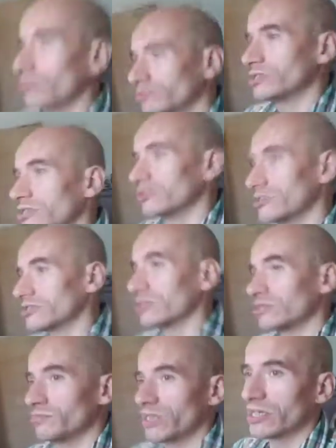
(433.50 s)
growing
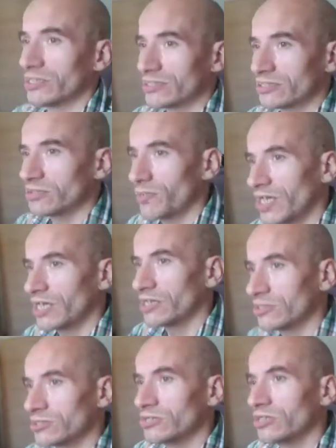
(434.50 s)
in my
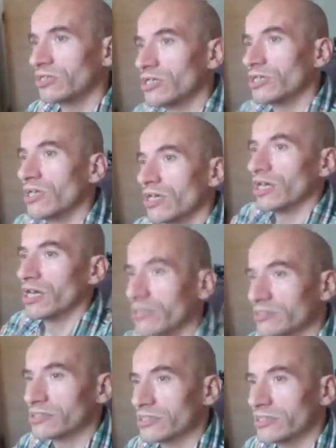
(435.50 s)
stomach
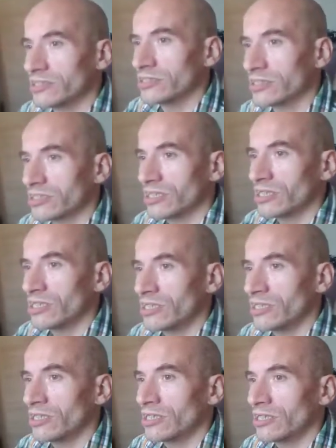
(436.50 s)
and it
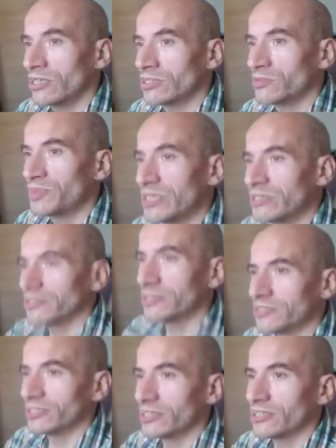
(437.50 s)
has been
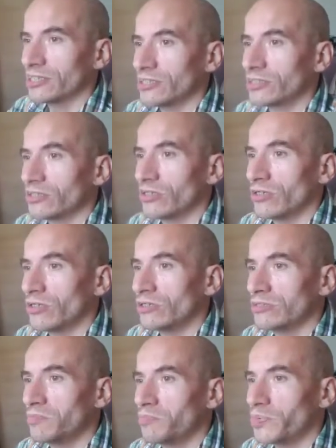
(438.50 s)
eating all
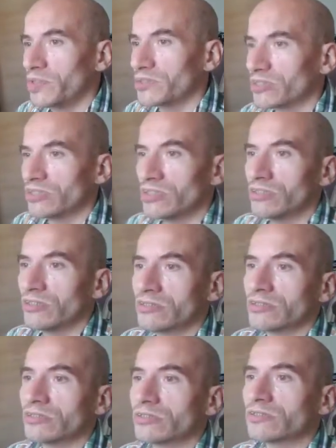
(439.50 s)
the
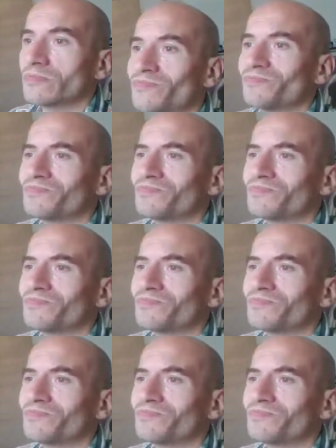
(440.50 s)
poisons